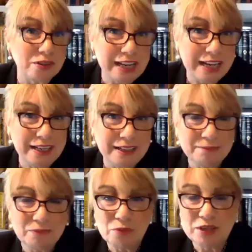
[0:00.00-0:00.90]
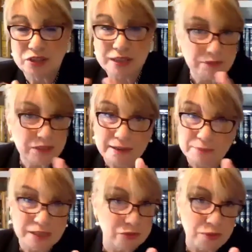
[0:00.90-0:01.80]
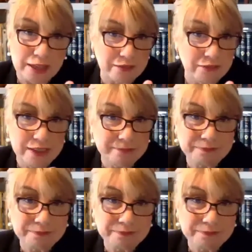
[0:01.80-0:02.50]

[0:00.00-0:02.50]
data, which sometimes is relevant,